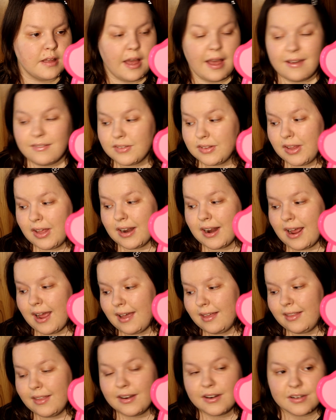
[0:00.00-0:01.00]
I have a lot of
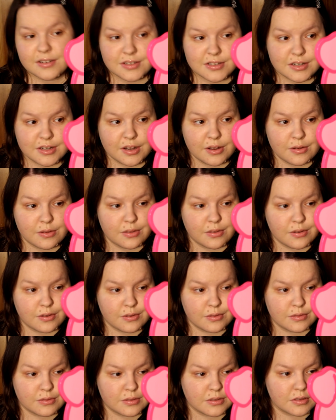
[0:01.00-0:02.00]
highlighters to go
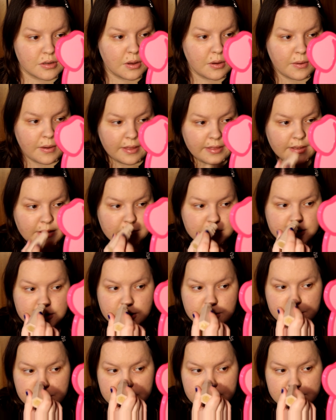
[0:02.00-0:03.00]
through, so I think I'm just
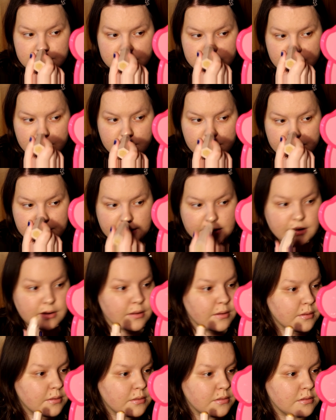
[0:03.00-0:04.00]
going to put this one on my
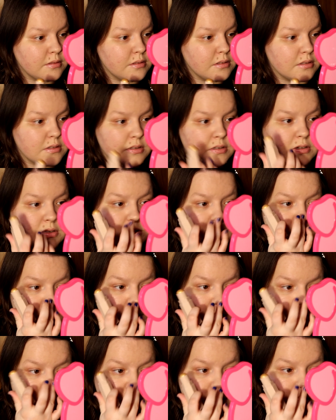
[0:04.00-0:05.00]
nose
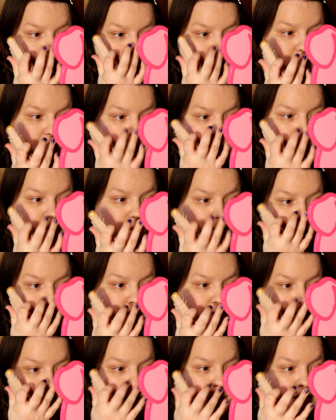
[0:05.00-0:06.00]
just to see what
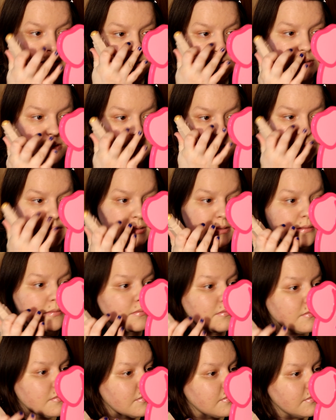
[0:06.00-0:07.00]
it does.
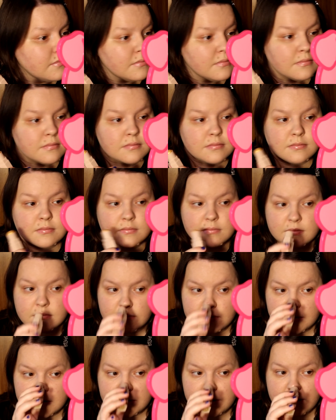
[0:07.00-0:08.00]

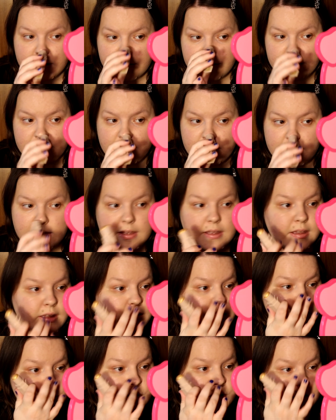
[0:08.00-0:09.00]
So I definitely think
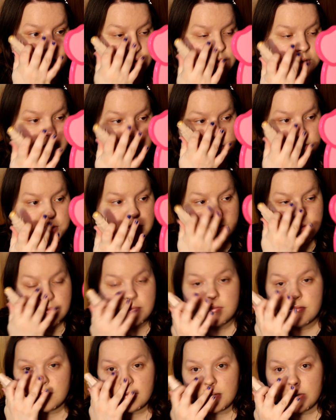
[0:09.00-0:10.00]
it it's,
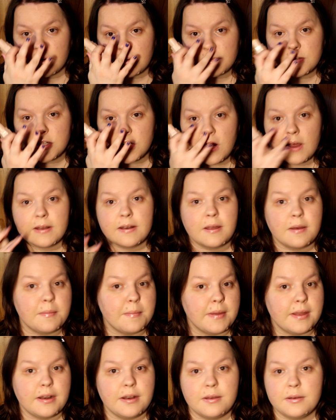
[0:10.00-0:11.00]
you know, shined up
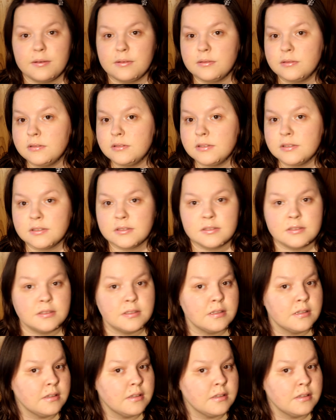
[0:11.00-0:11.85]
my nose.